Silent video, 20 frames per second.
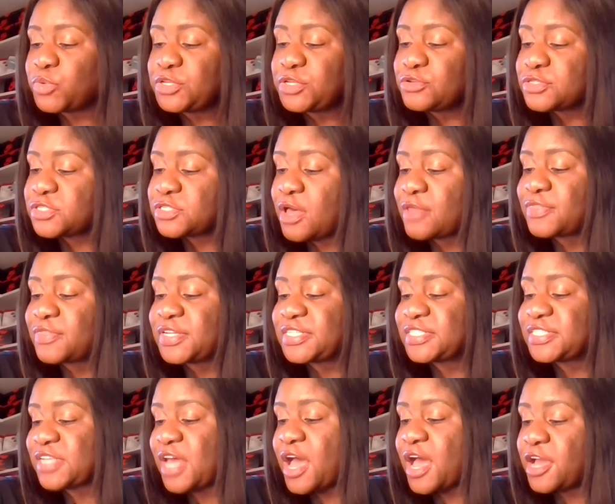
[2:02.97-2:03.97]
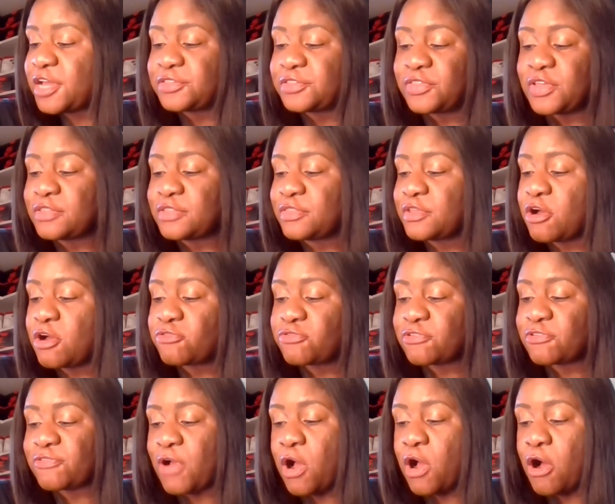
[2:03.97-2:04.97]
you saw the design and the
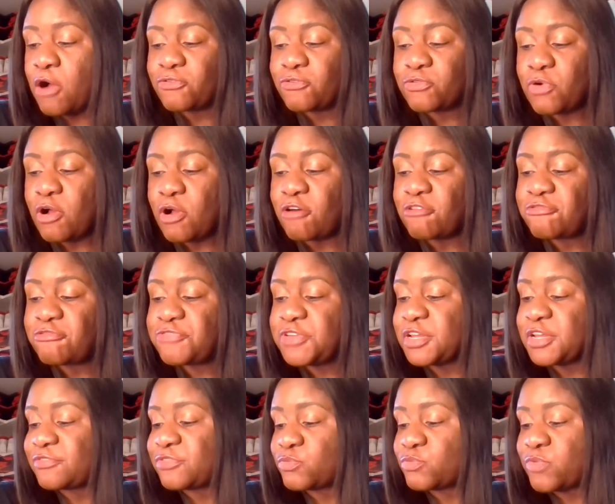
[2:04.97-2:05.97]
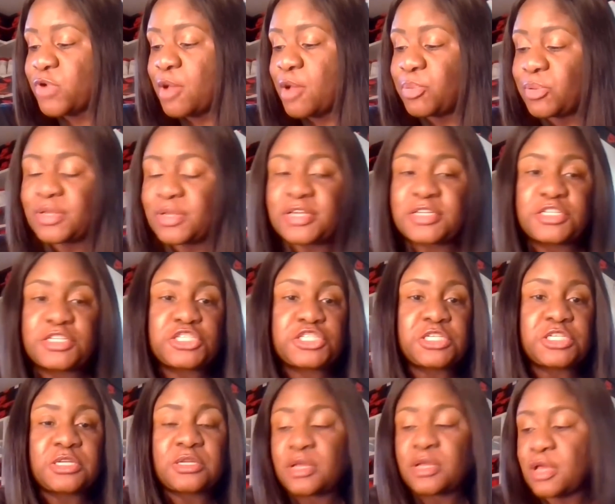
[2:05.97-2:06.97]
overall fit of the Rebel
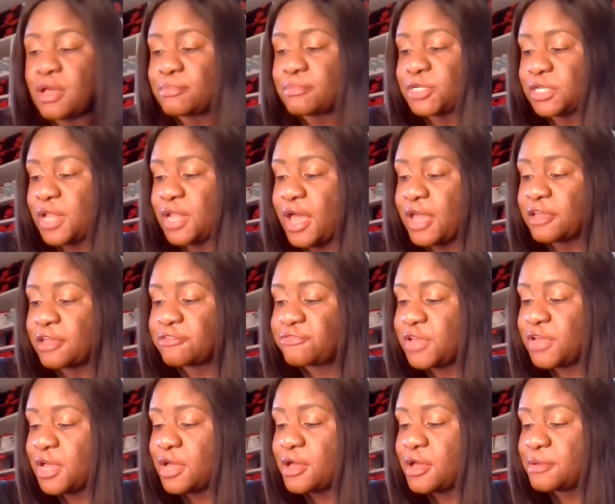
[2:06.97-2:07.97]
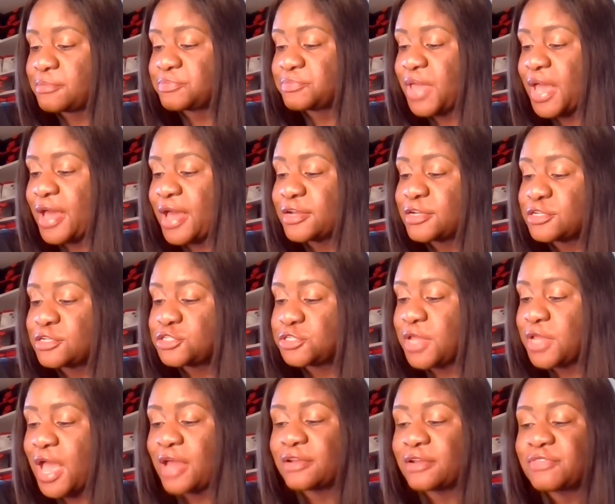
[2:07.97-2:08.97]
edition come to life? How did
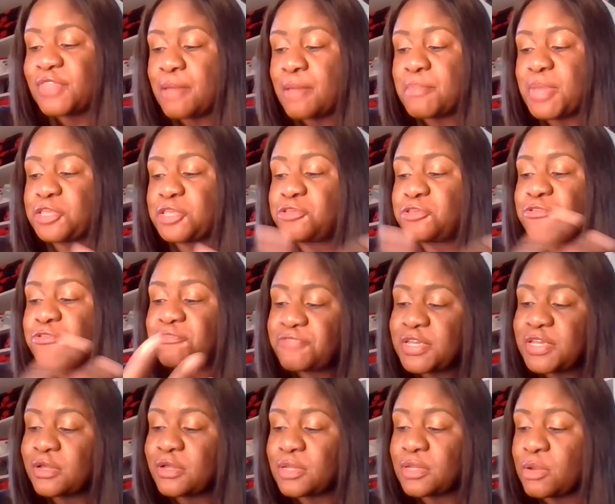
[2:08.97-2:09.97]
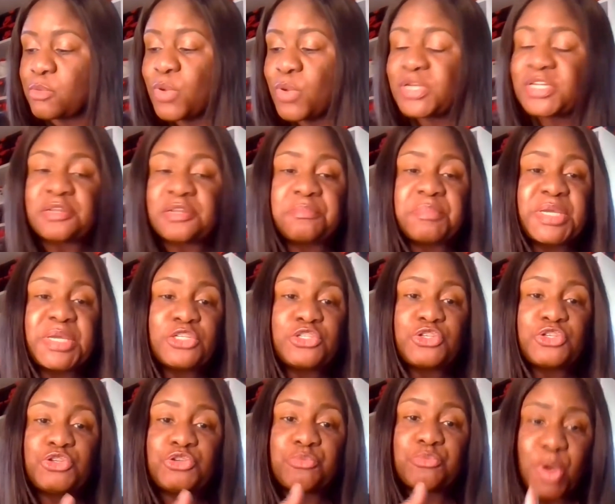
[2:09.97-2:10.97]
that make you feel, and what did it mean to
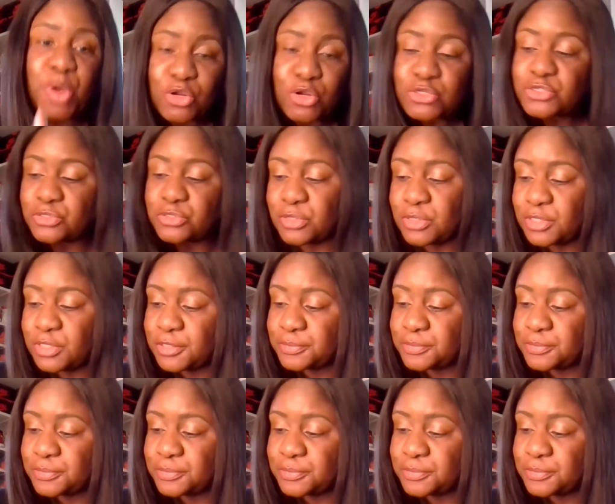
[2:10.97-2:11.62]
you personally?